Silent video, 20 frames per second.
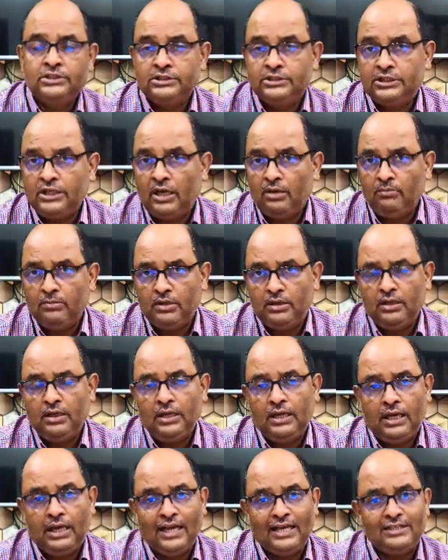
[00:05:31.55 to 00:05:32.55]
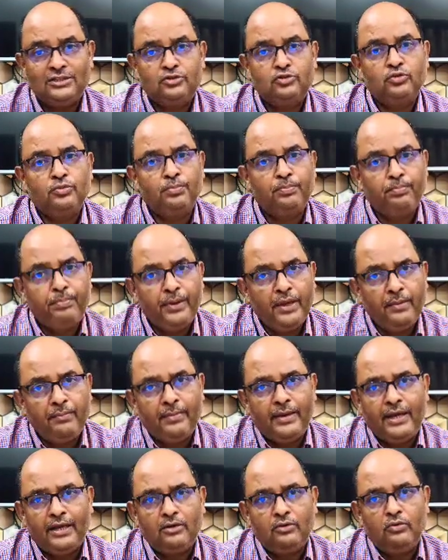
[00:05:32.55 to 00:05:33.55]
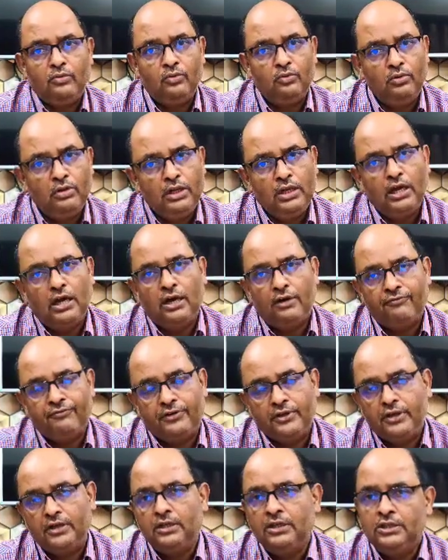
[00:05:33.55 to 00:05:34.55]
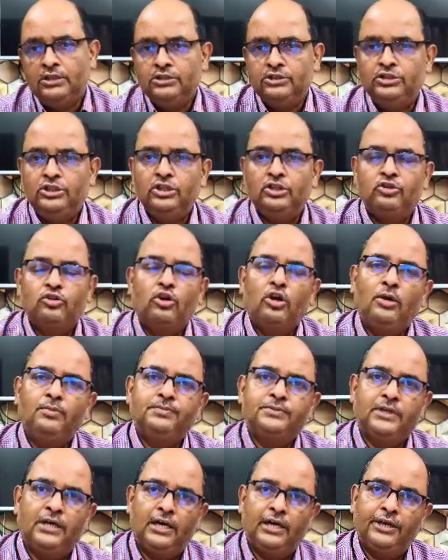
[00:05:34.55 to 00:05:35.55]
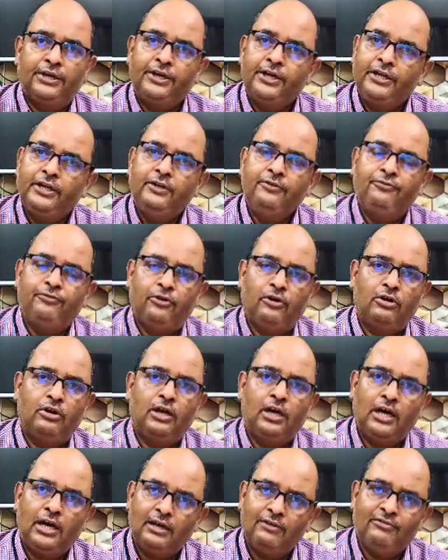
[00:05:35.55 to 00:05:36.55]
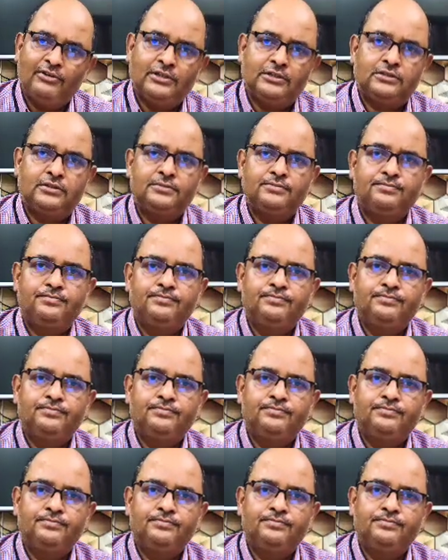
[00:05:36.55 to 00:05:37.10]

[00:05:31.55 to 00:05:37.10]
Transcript: Shyamal has to pay back only after the crops are ready for harvest.